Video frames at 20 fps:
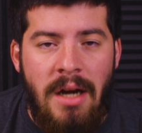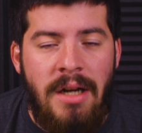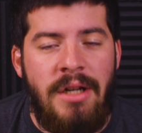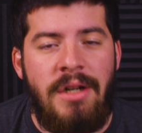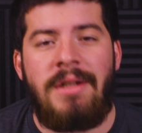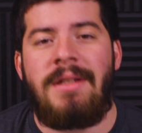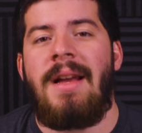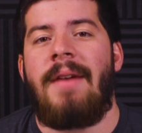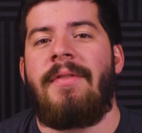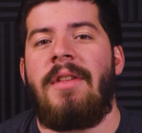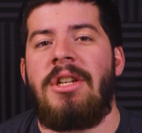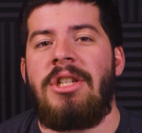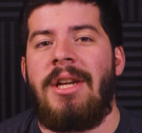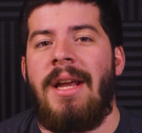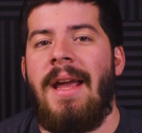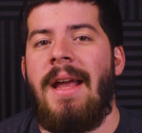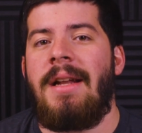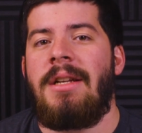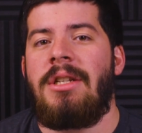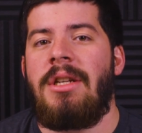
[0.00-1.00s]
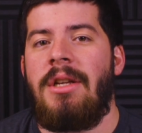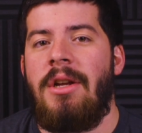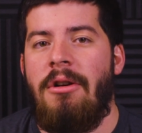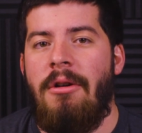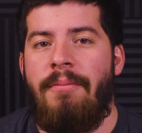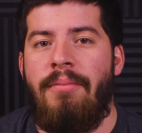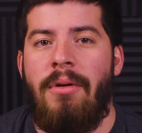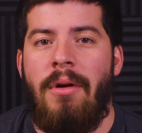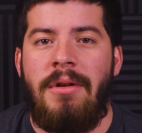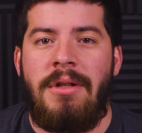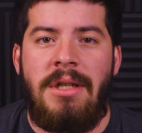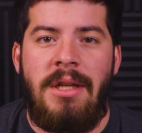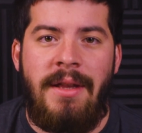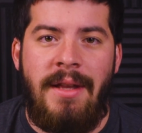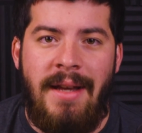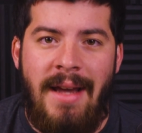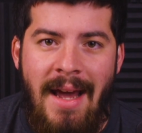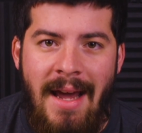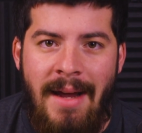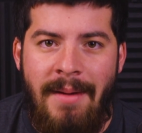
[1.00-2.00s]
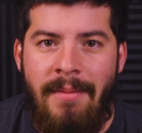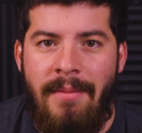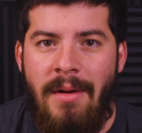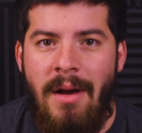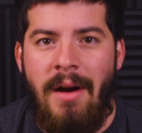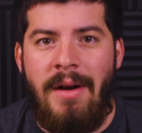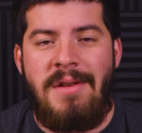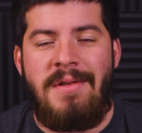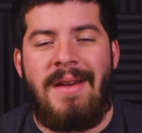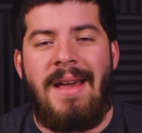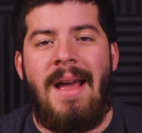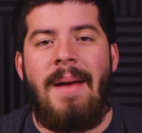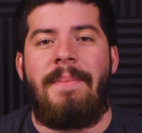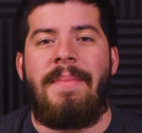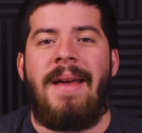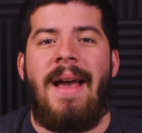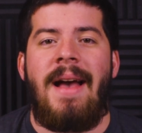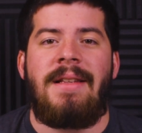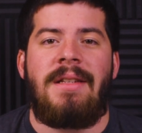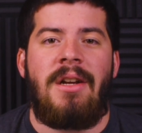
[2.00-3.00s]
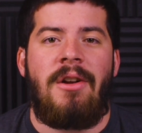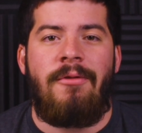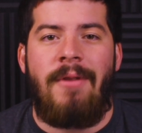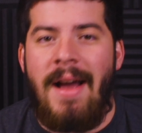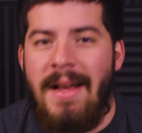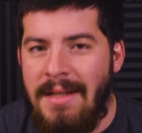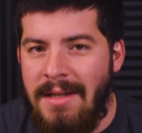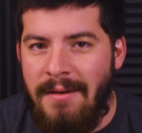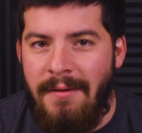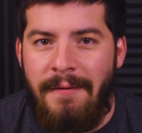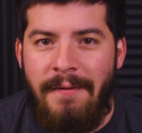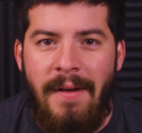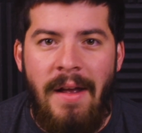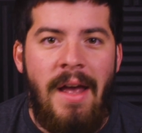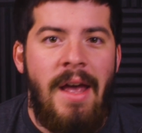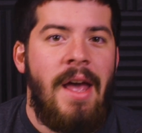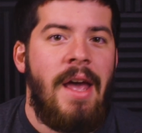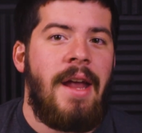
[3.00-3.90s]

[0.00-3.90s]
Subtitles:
You just have to change your approach to the game. All right, you can't be as aggressive.